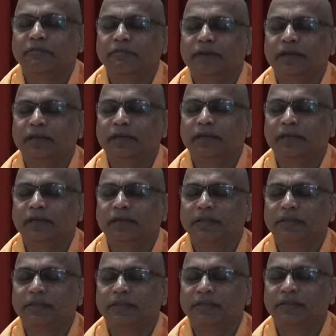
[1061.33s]
finer than
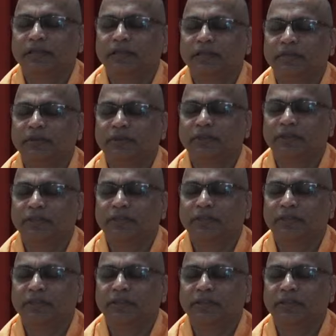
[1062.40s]
the physical body,